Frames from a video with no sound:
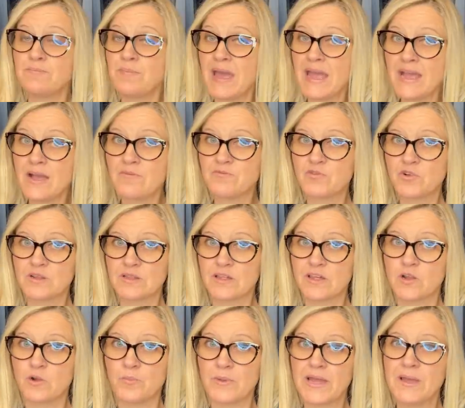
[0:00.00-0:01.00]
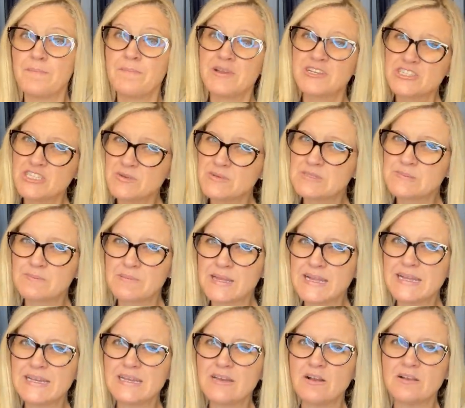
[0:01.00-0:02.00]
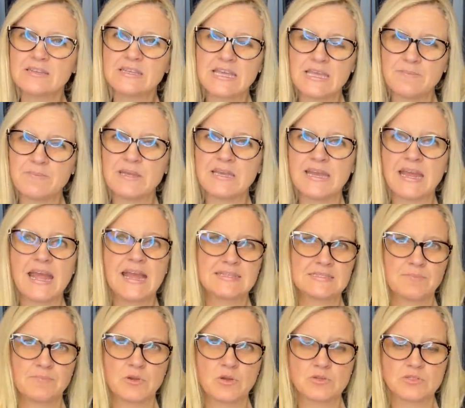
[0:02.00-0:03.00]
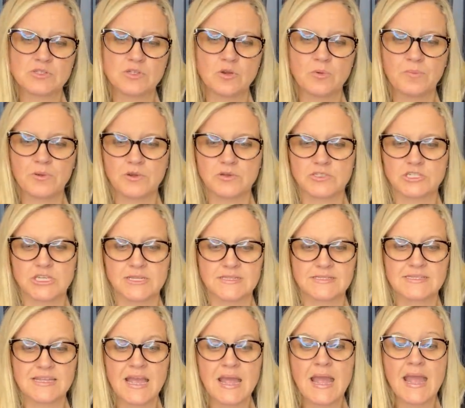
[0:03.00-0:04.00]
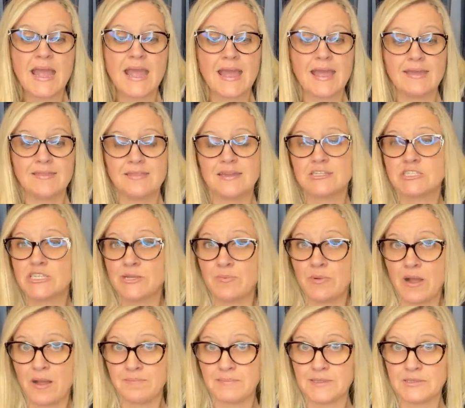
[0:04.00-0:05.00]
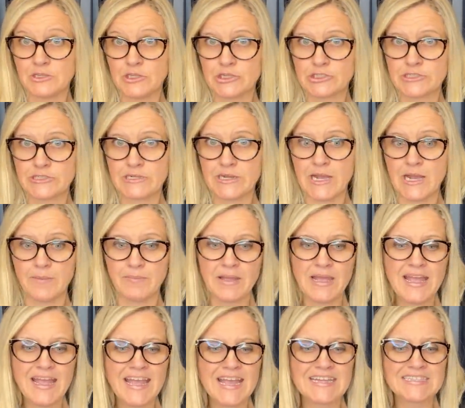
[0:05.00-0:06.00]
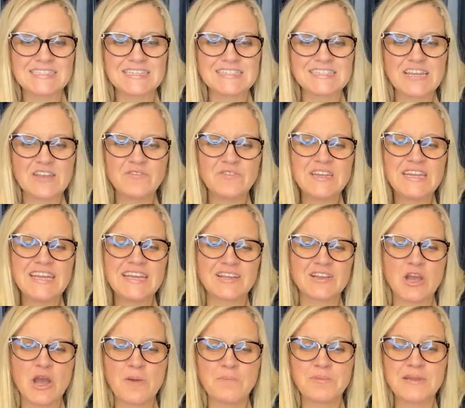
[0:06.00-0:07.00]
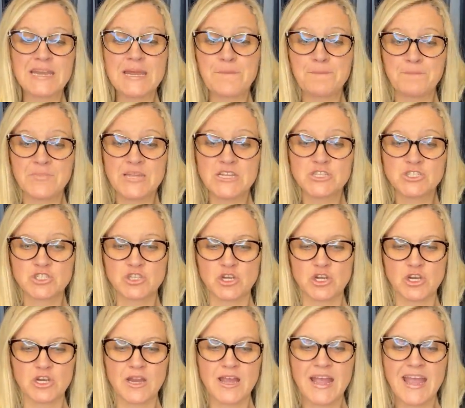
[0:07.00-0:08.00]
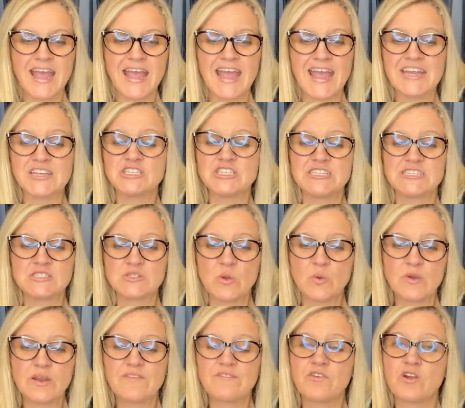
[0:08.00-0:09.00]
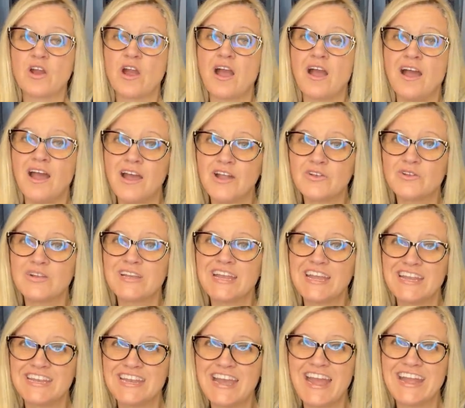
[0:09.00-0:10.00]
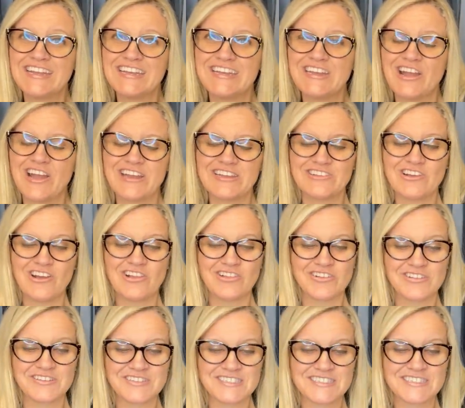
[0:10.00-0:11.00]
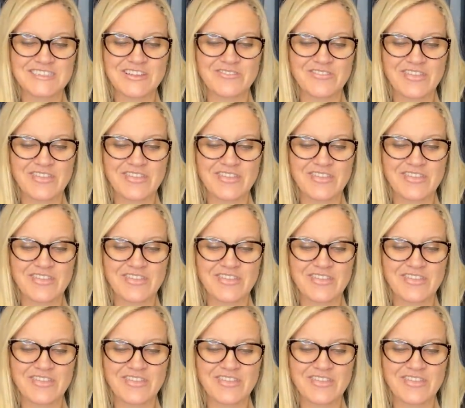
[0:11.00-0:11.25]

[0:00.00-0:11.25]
pay up for a little bit, but she was planning on keeping it as a personal purchase. And then she probably looked it up. It's a Tiffany and Company picture, and she sold it for one hundred ninety-nine dollars. So